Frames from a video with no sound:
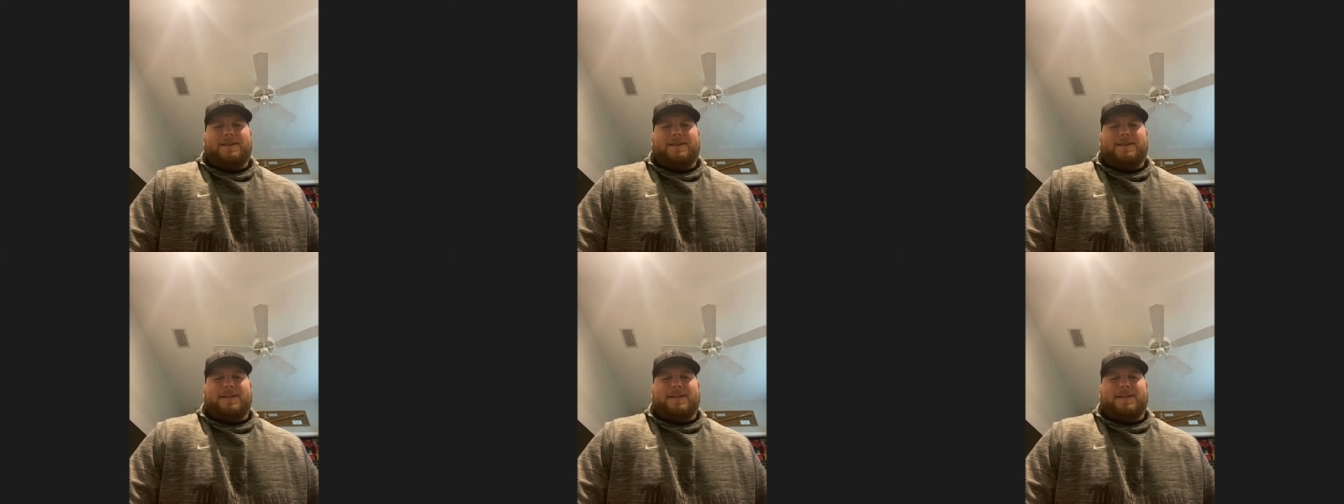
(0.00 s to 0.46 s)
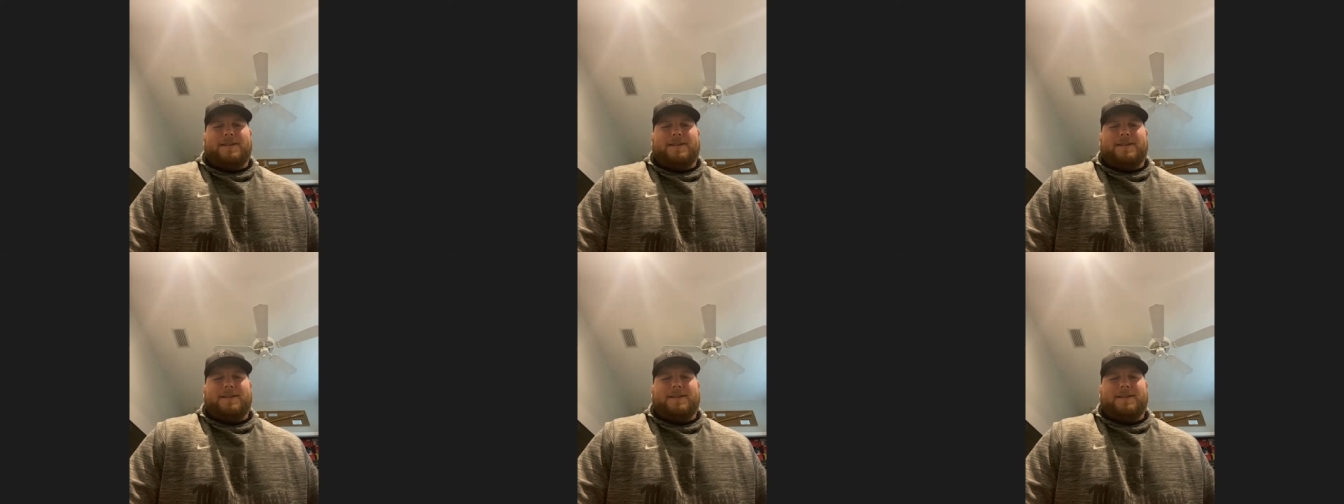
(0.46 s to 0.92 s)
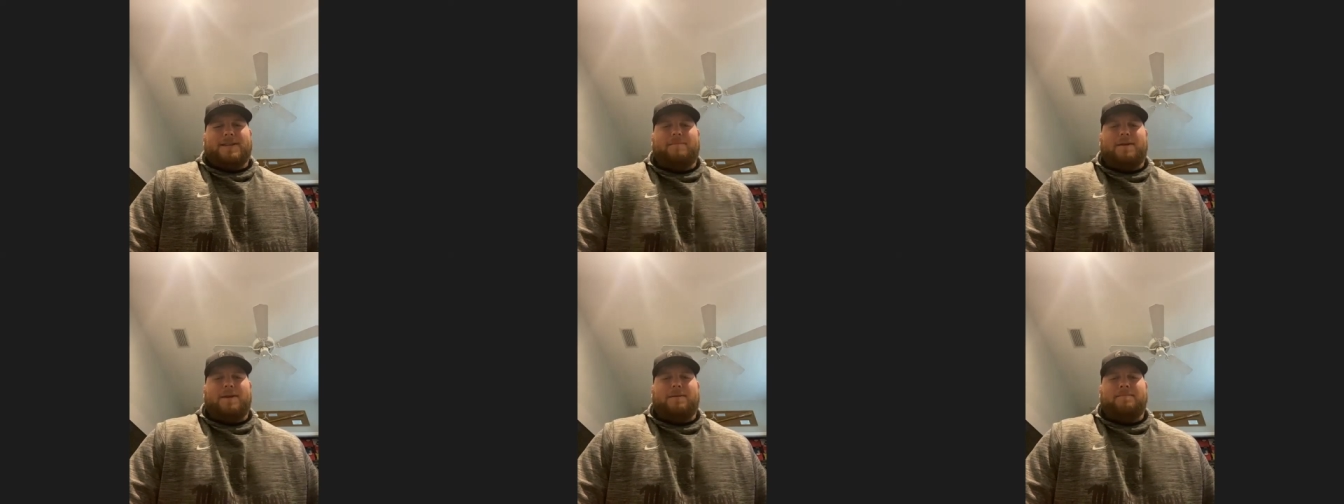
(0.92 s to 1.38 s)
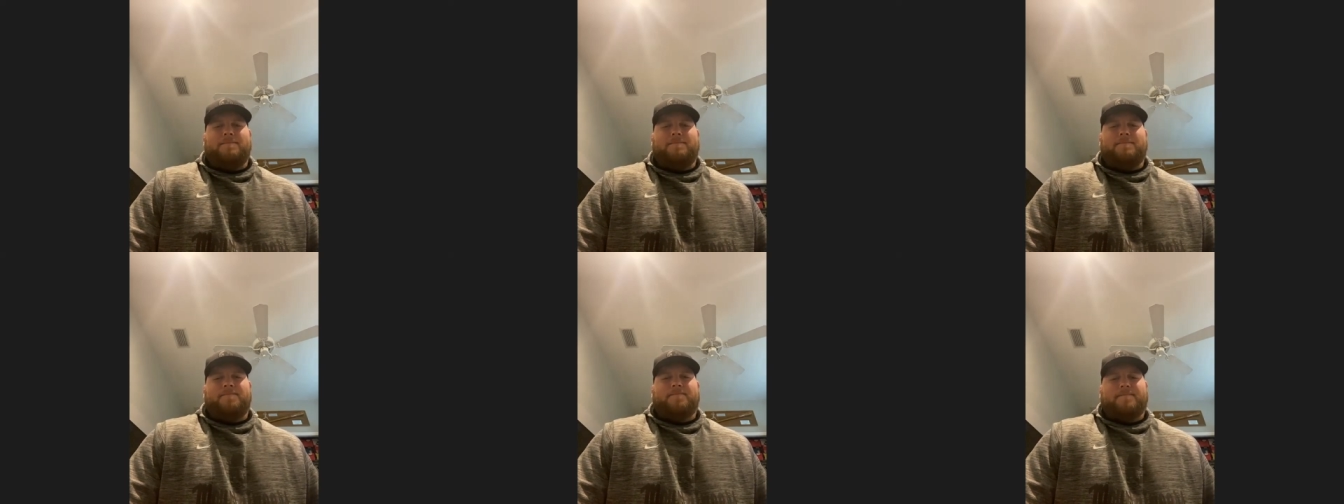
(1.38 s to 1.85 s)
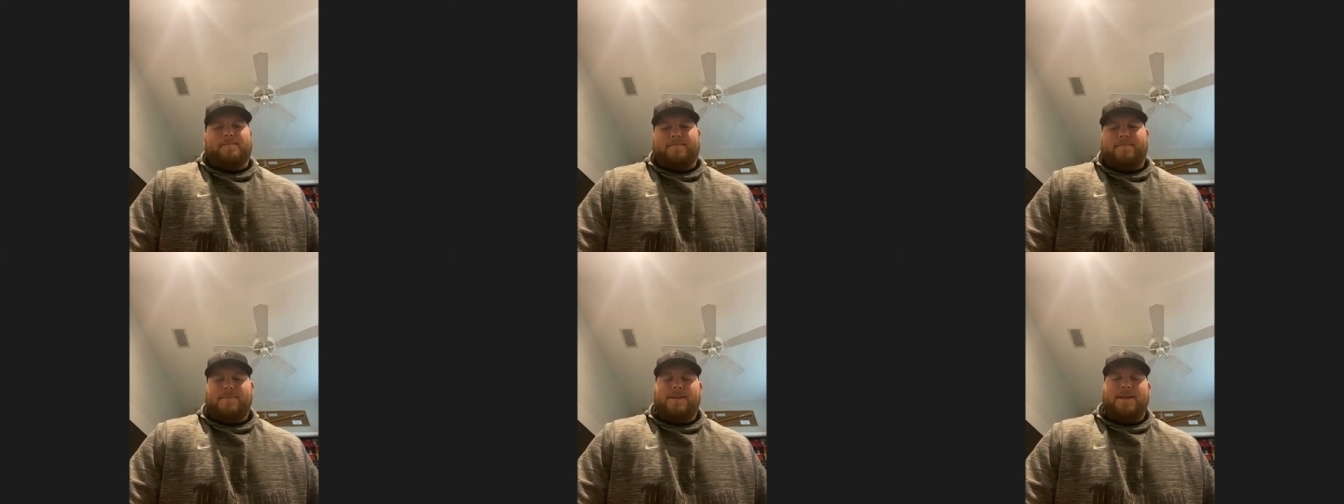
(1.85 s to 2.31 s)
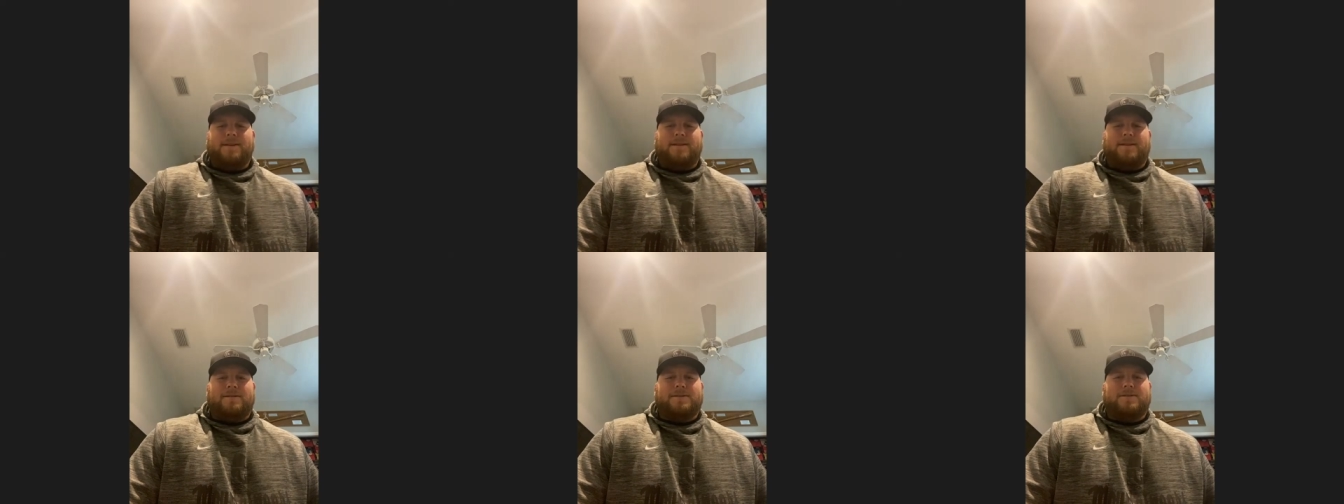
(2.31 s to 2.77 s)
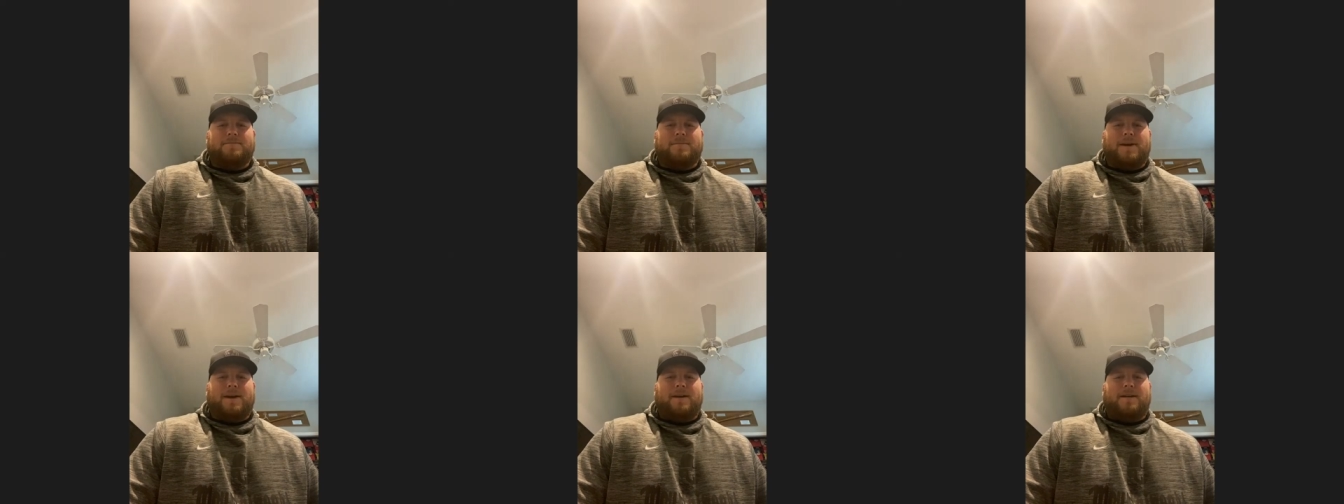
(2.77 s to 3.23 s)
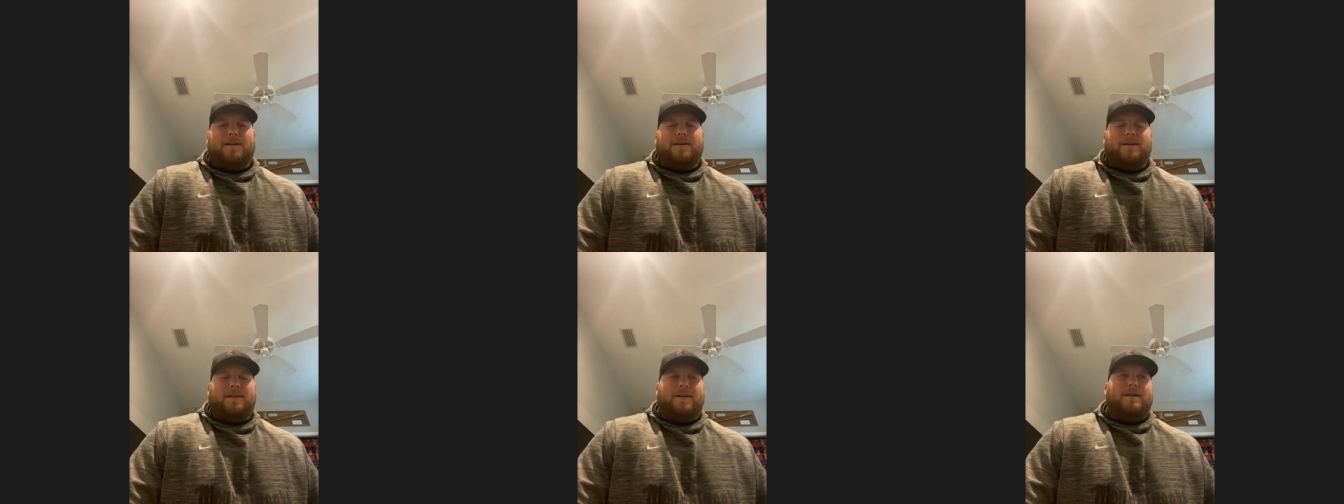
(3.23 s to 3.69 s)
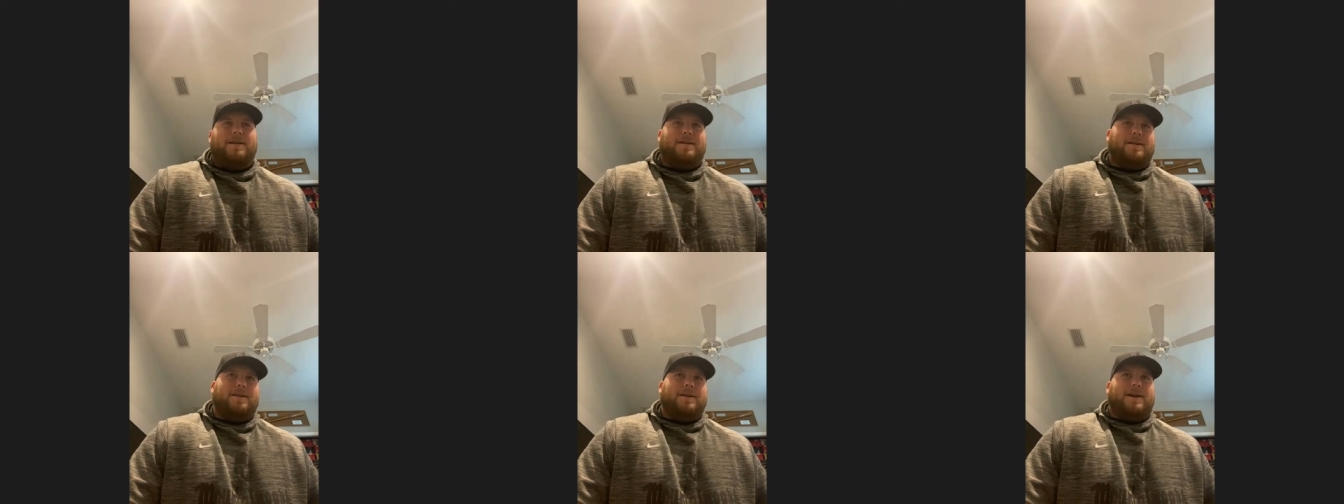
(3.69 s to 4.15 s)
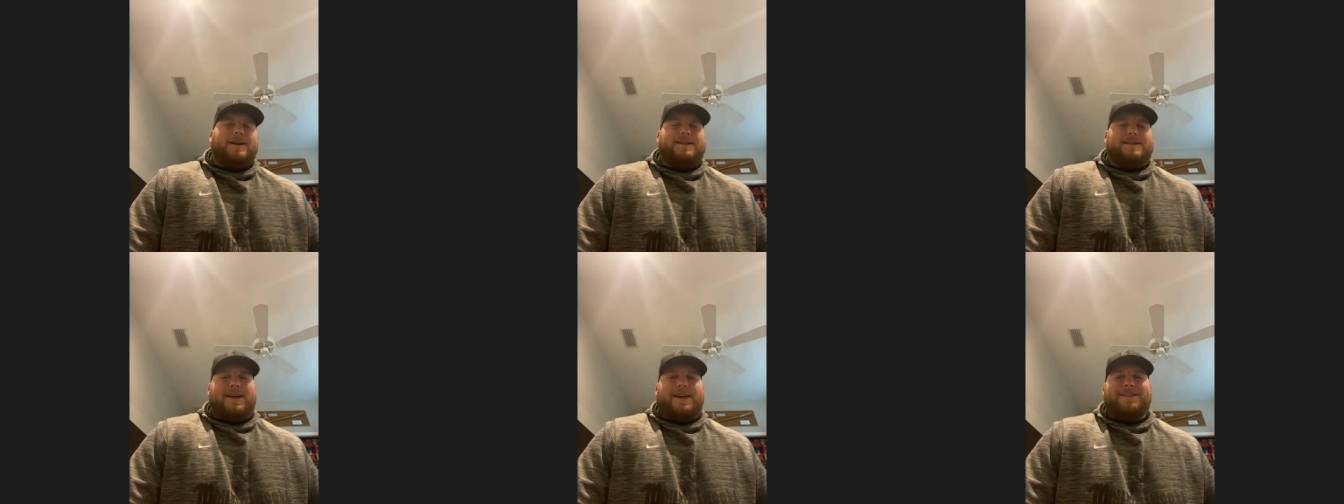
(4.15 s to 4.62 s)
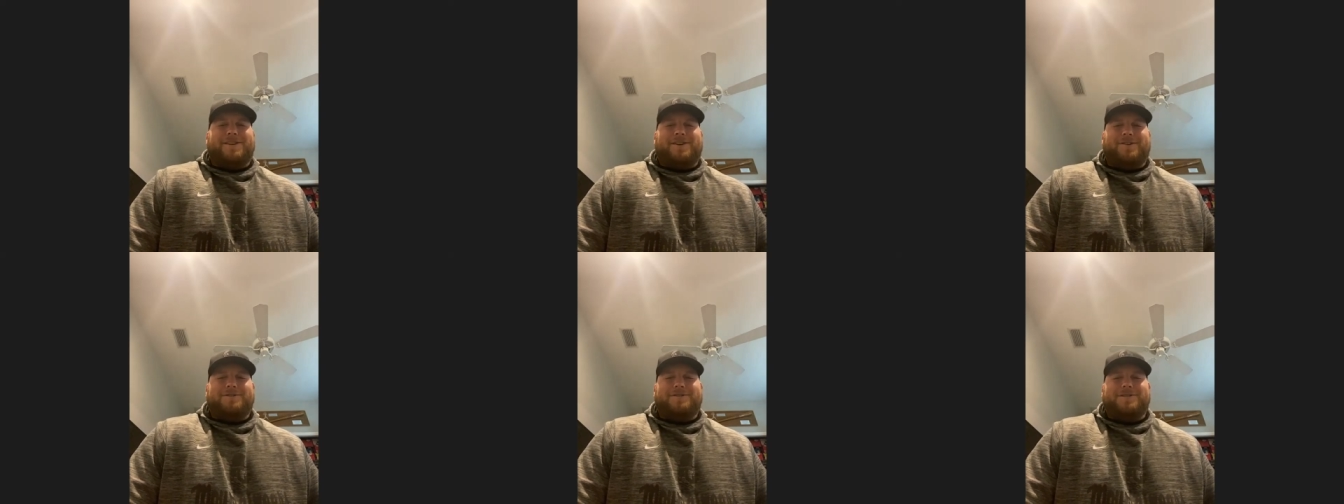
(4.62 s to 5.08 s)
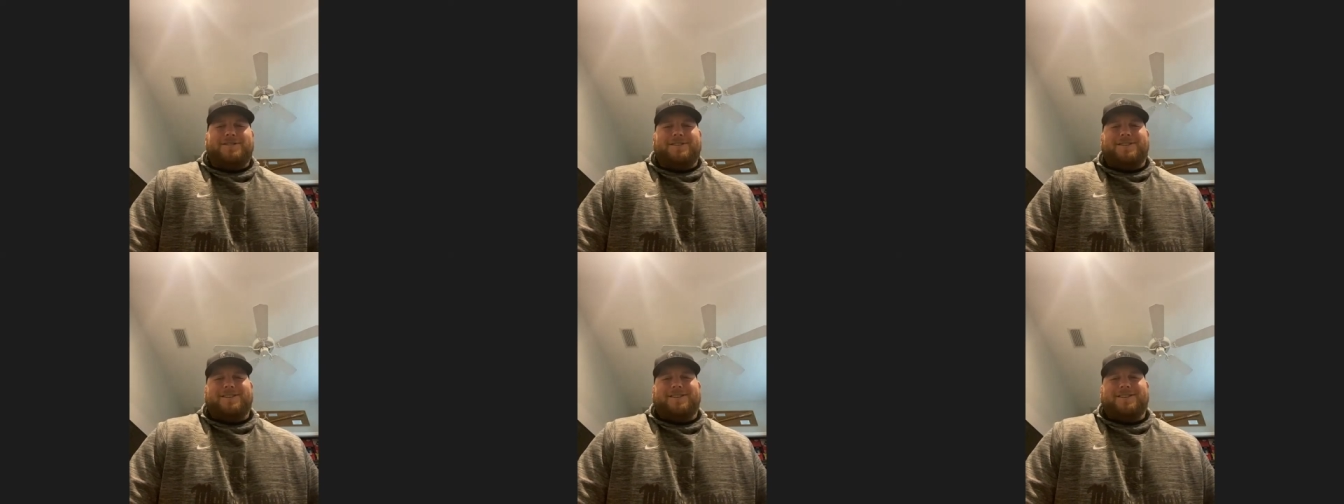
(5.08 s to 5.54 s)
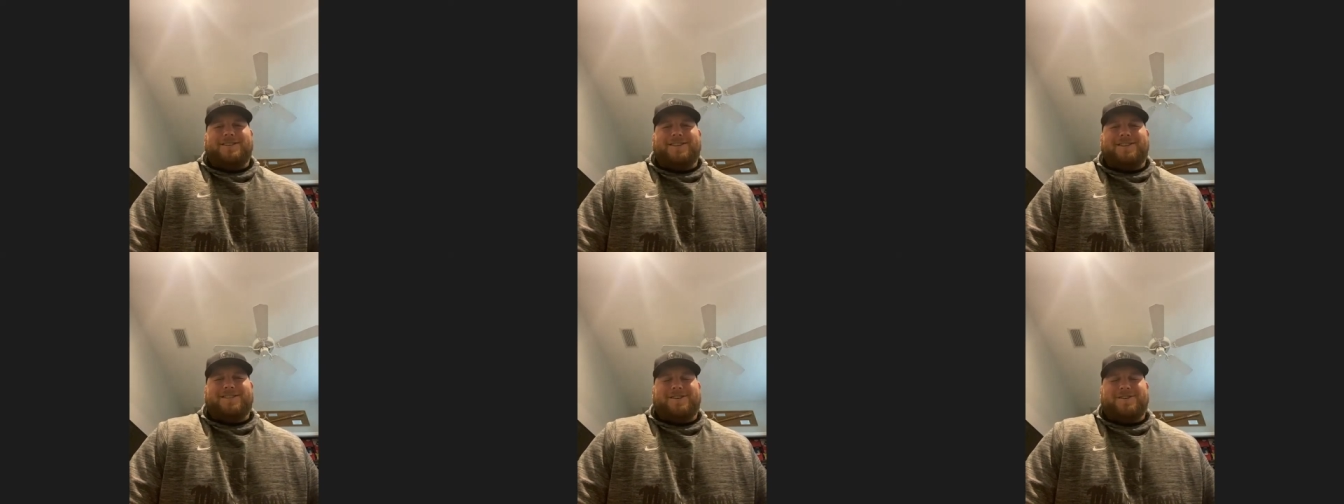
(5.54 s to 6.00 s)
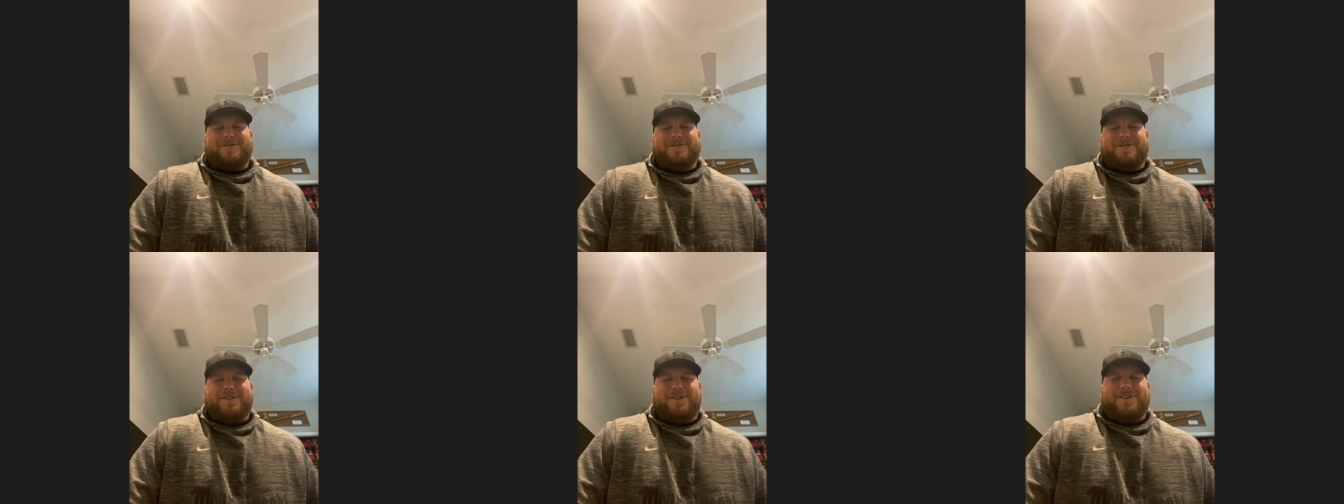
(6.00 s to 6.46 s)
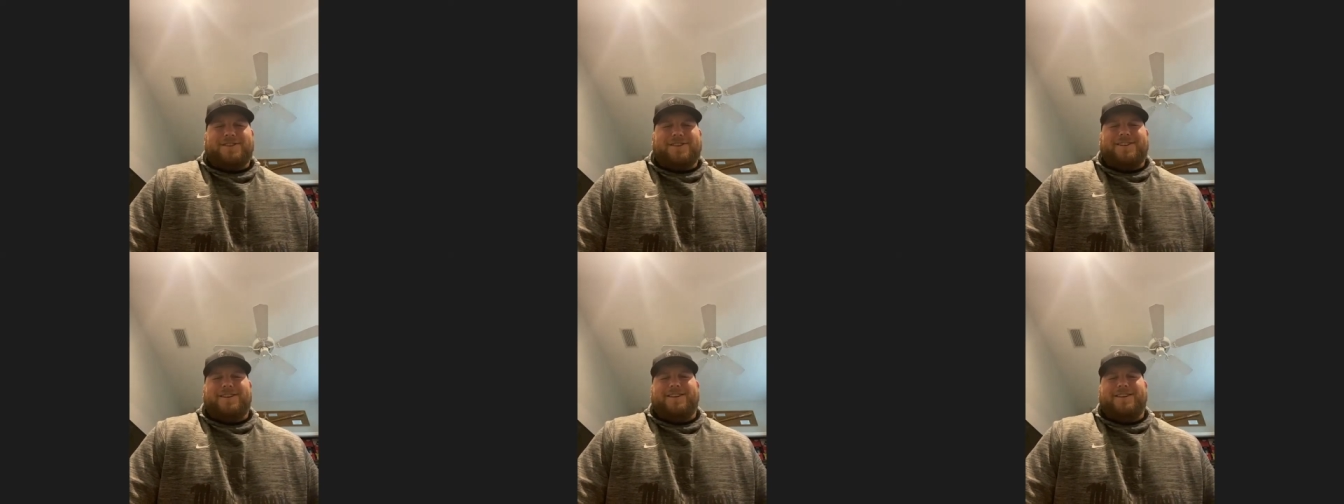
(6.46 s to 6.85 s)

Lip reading: their support behind me. And also my, I guess, head coach, Coach Clark.